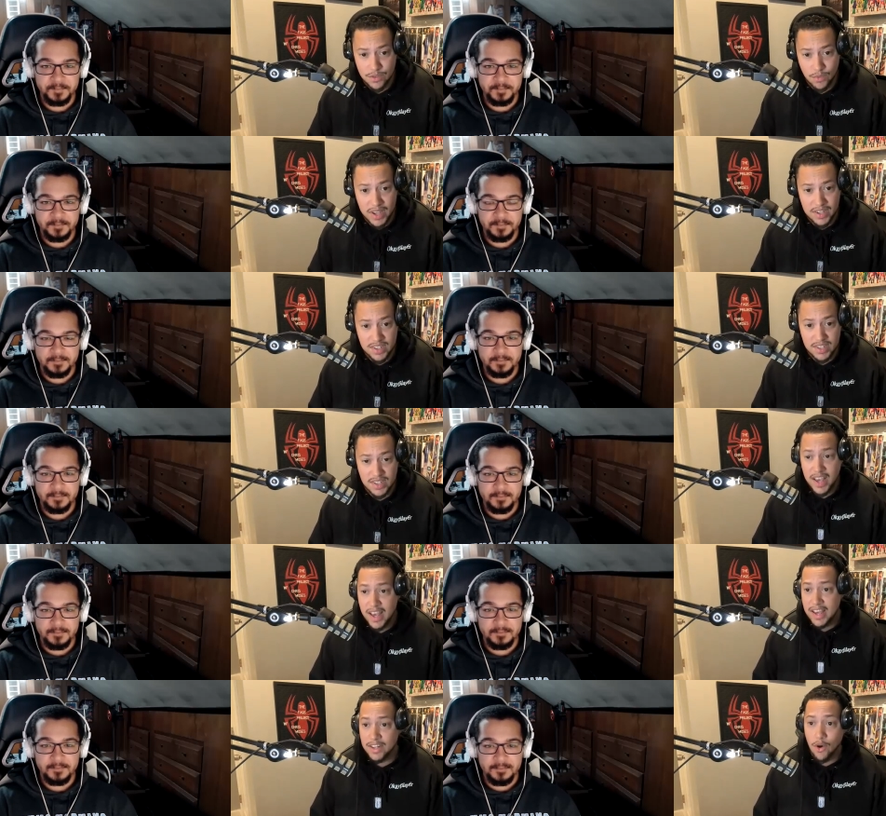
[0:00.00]
Speaker 1: situation,
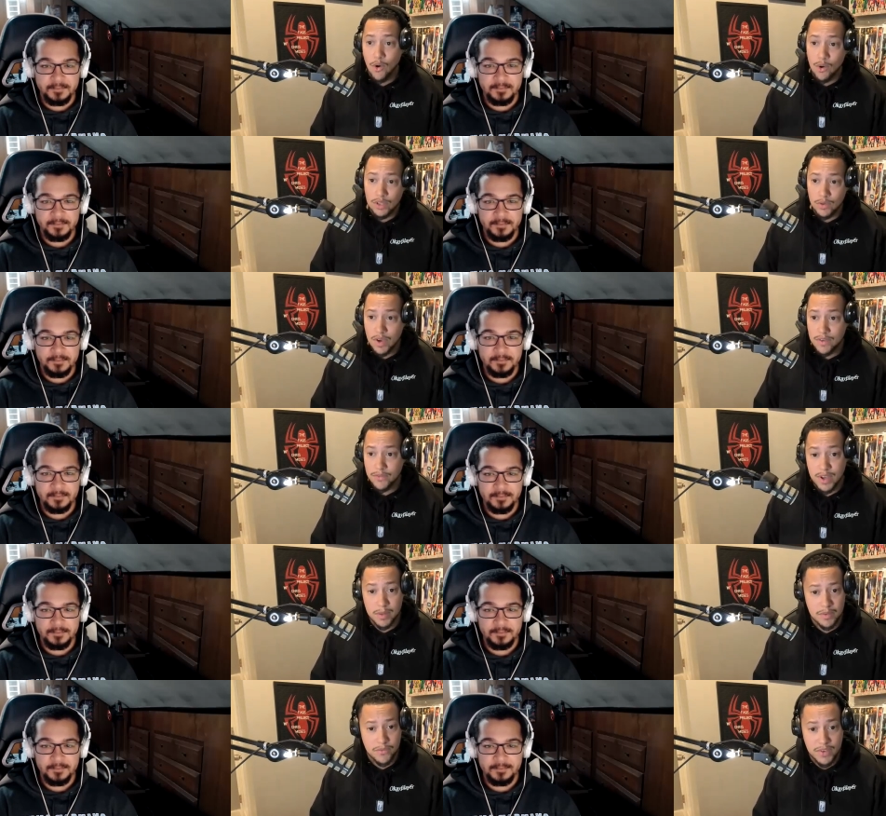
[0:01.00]
and the only way
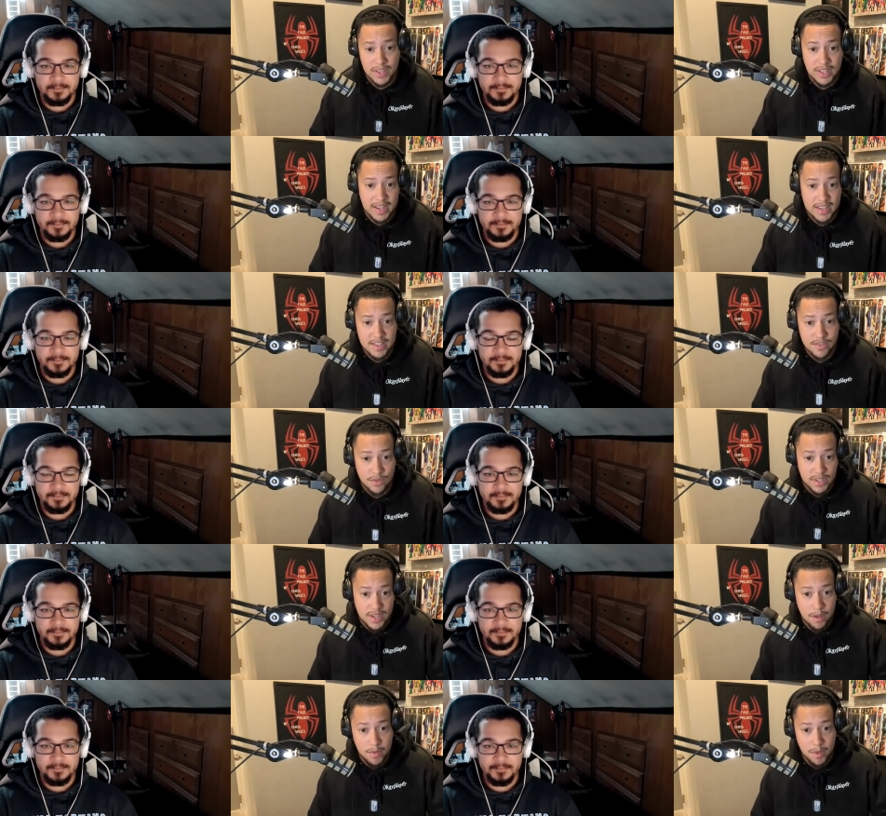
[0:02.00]
for him to feel like he's on
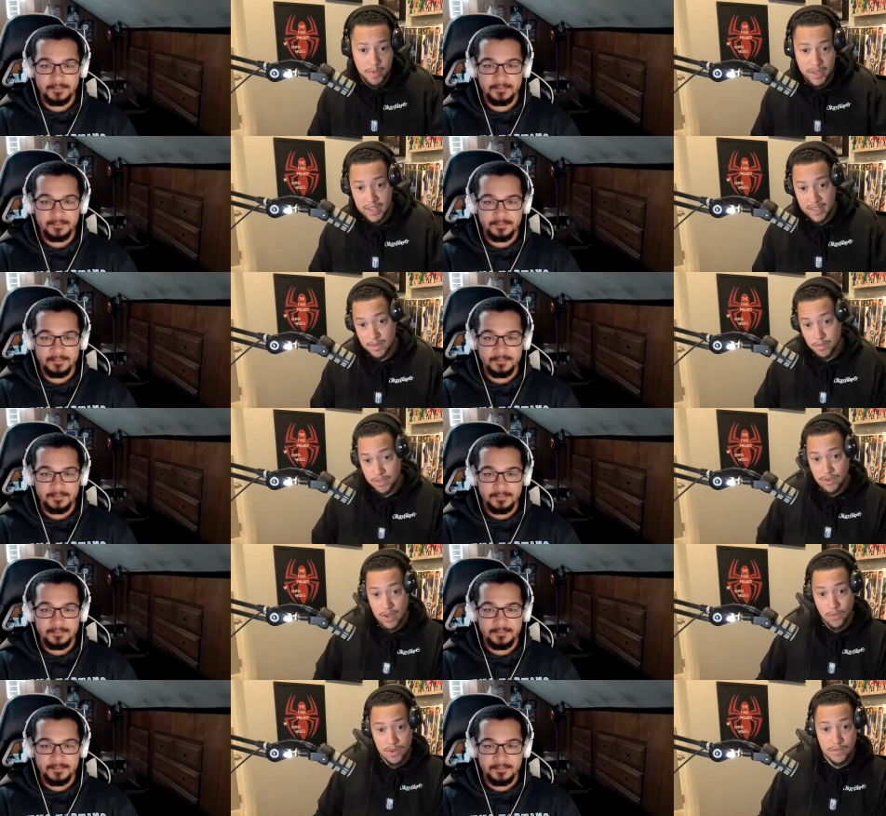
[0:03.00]
the come up is to
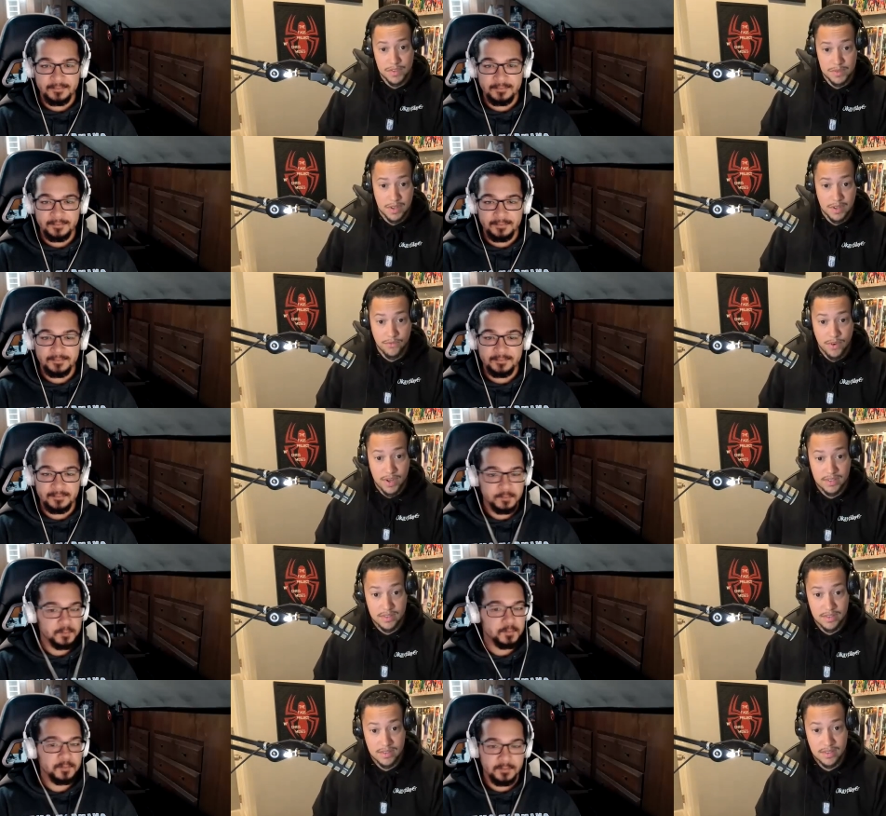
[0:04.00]
betray one of his good
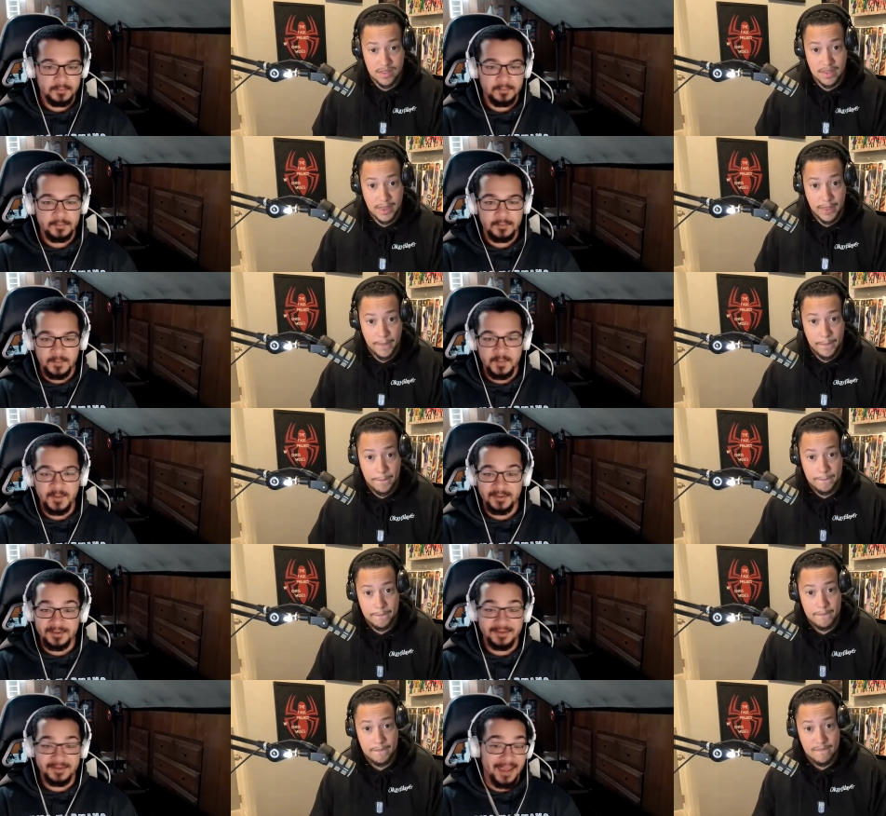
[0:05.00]
friends.
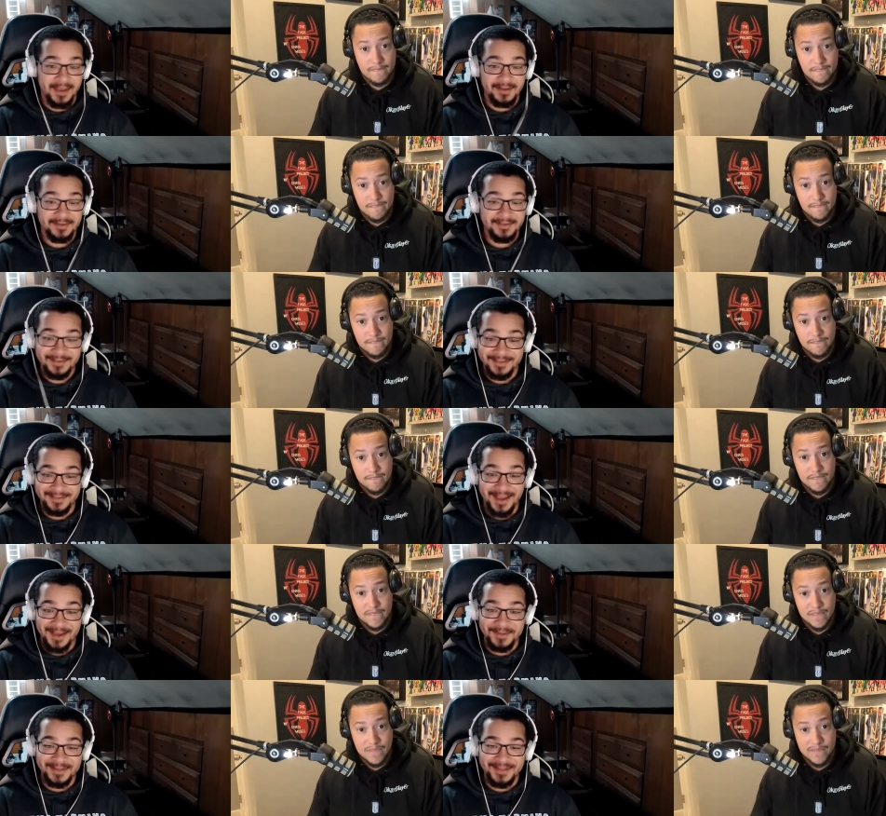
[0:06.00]
Speaker 2: Yeah, yeah.
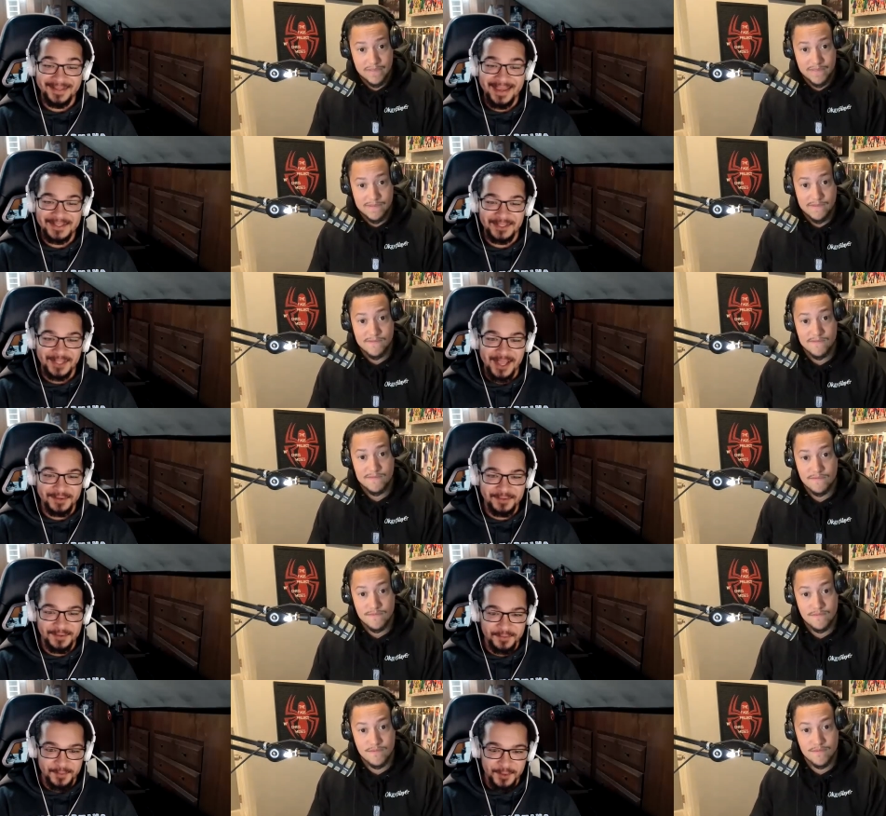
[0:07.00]
I mean, he has a lot of
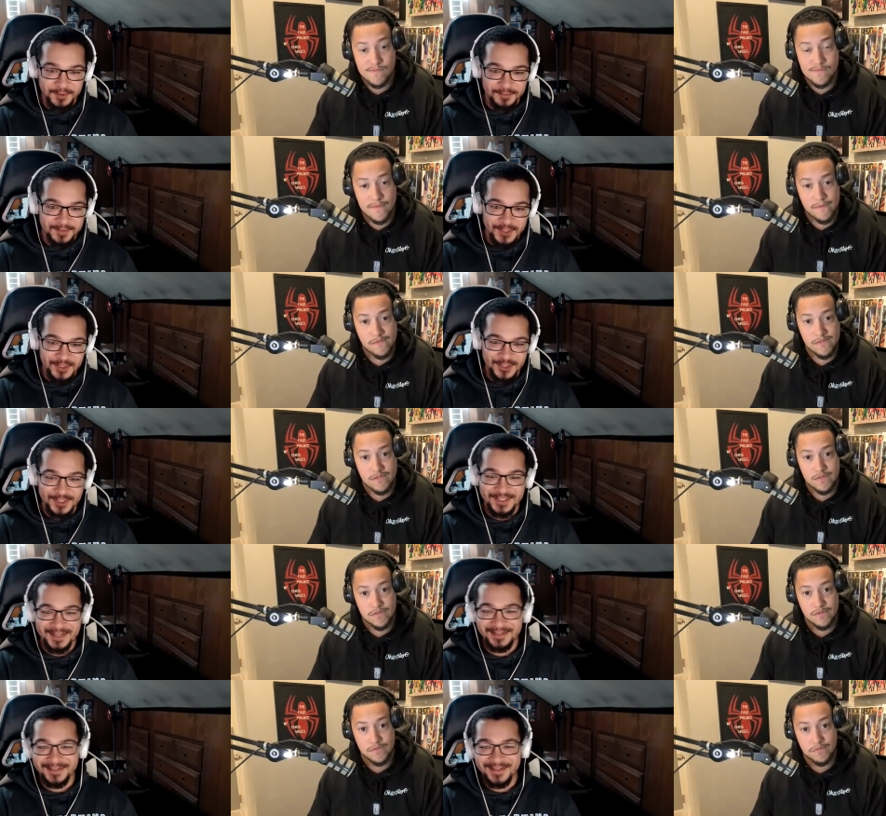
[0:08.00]
different motivations,
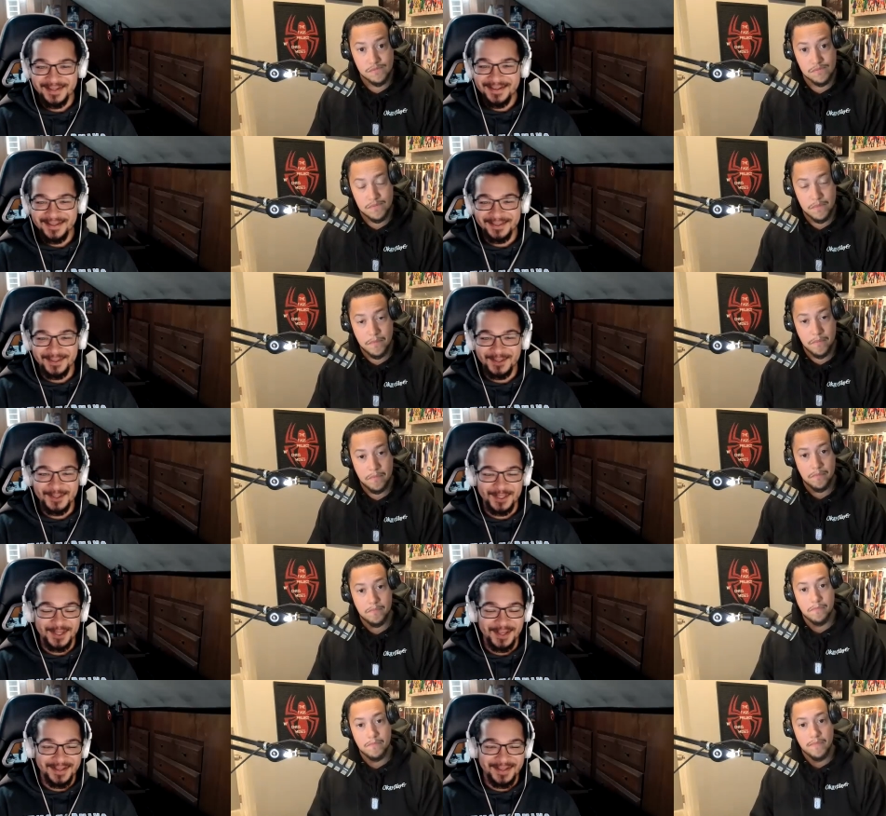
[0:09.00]
and there's a,
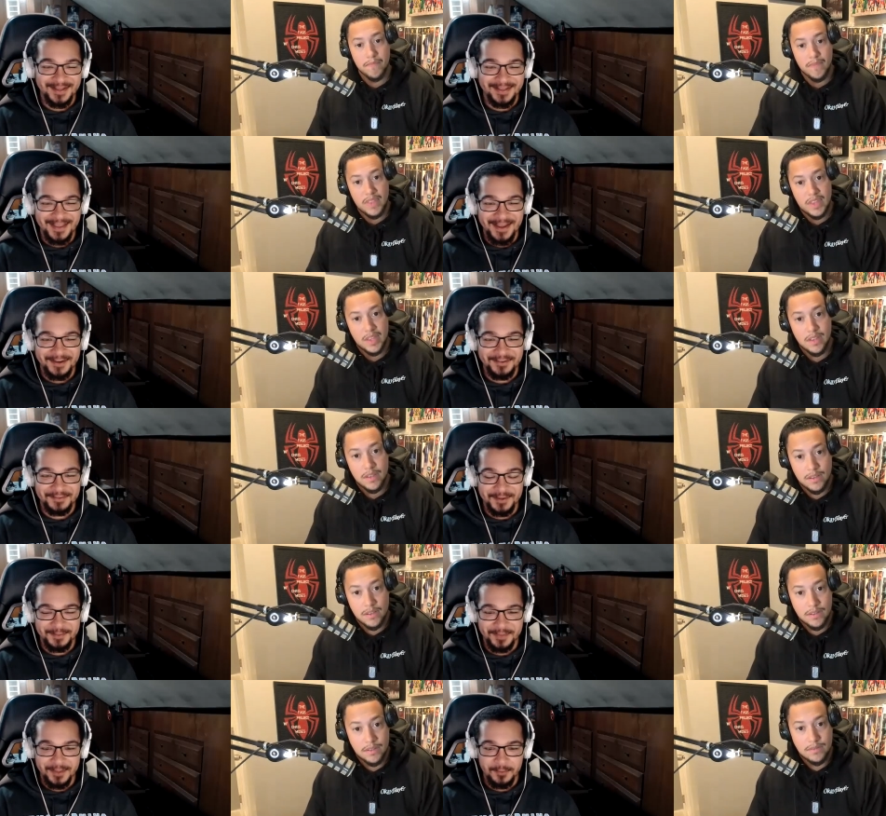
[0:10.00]
a lot of uh,
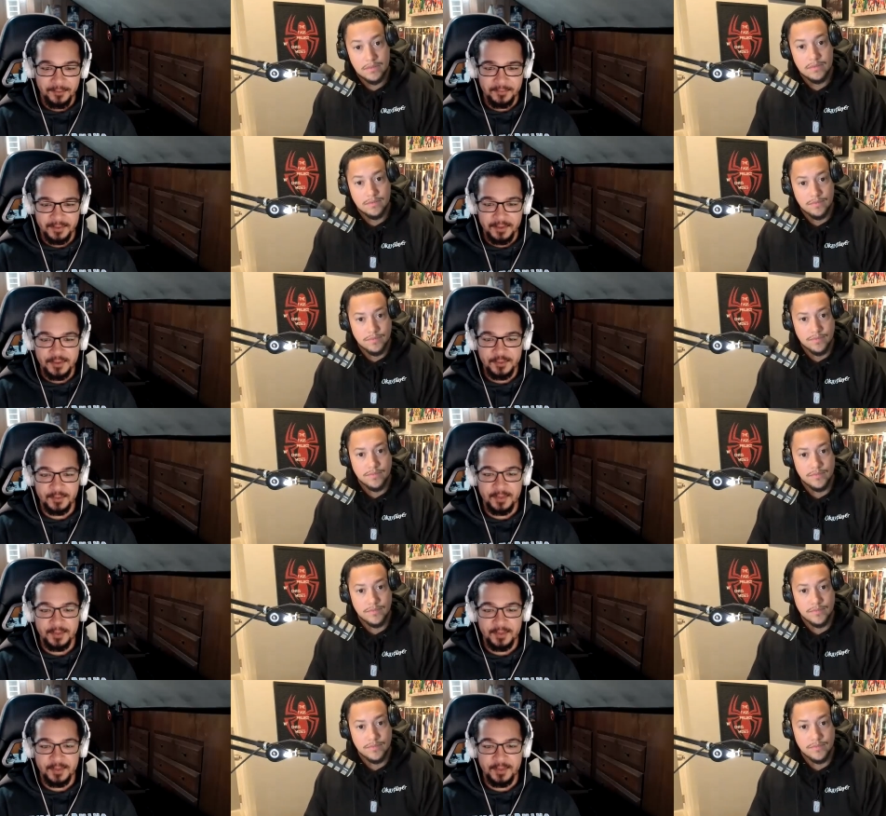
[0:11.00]
big reveals with